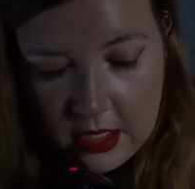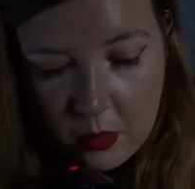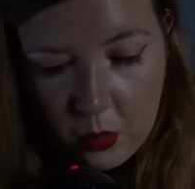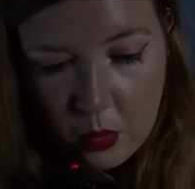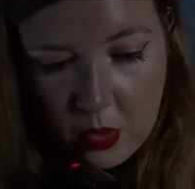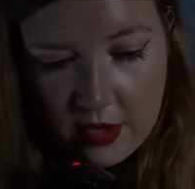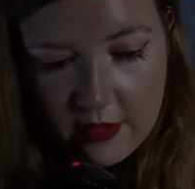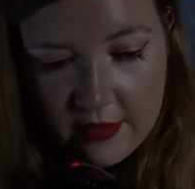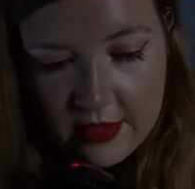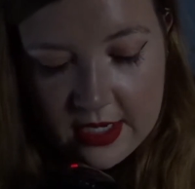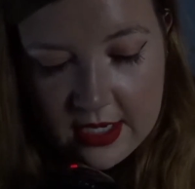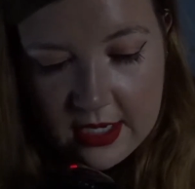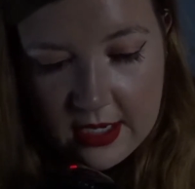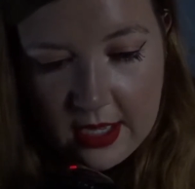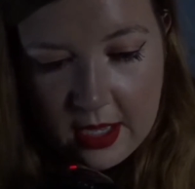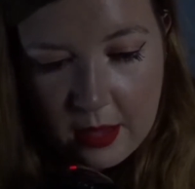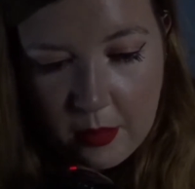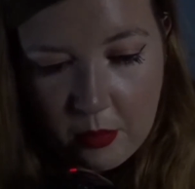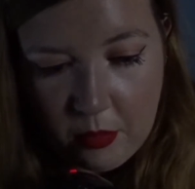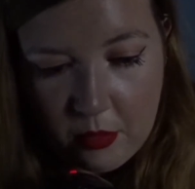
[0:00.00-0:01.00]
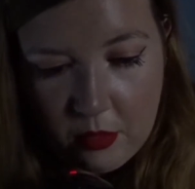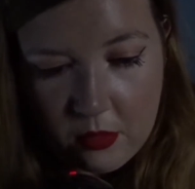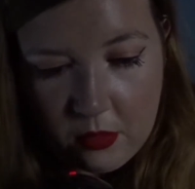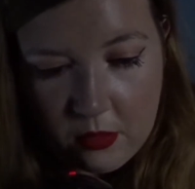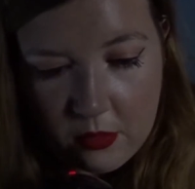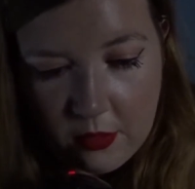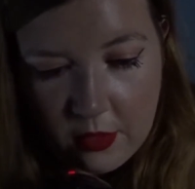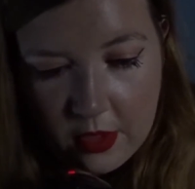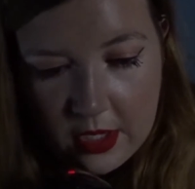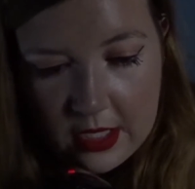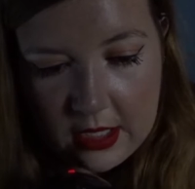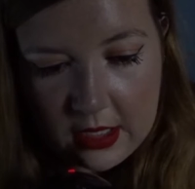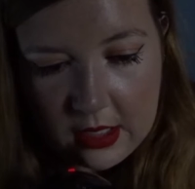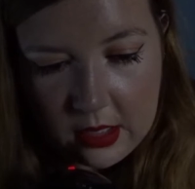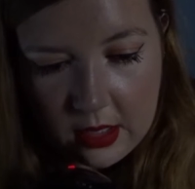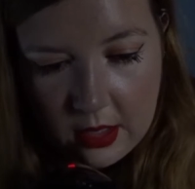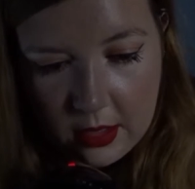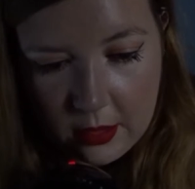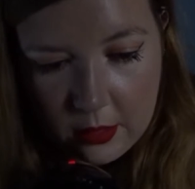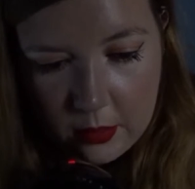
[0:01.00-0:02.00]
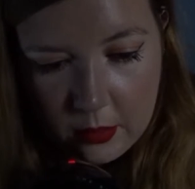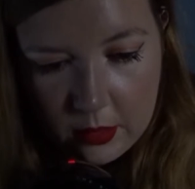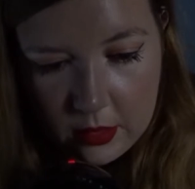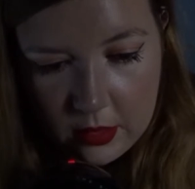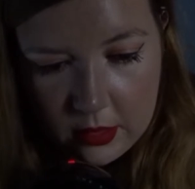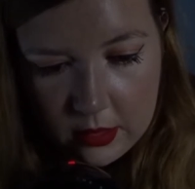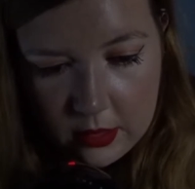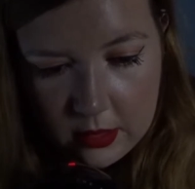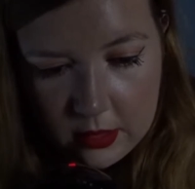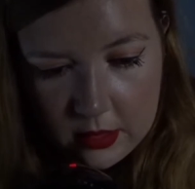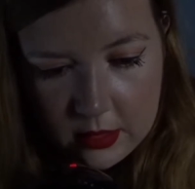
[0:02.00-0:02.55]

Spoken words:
and wearing an emerald green cloak.